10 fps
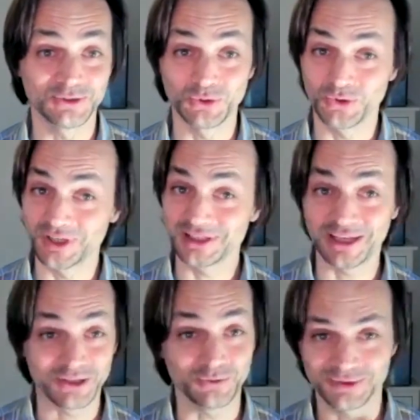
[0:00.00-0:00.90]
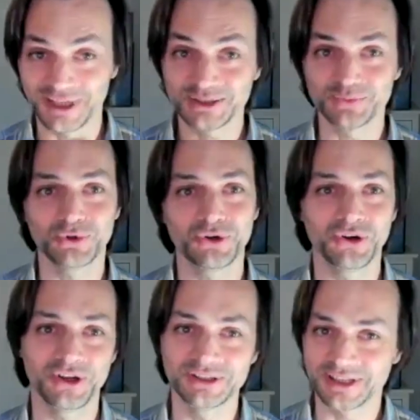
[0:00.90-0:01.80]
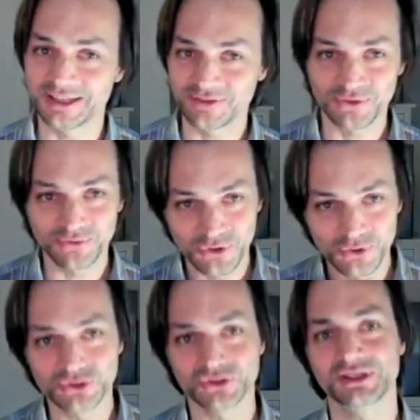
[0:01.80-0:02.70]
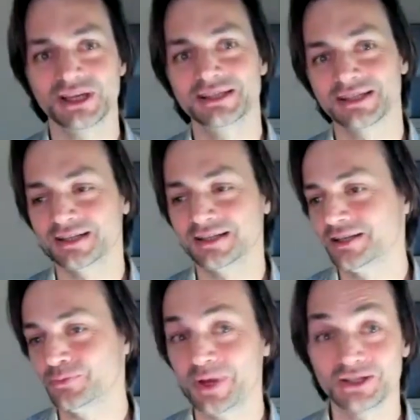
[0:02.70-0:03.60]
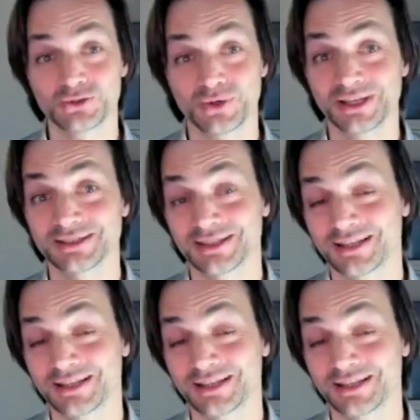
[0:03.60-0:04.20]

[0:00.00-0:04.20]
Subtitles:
to know there's data points and different views on the data and a matrix.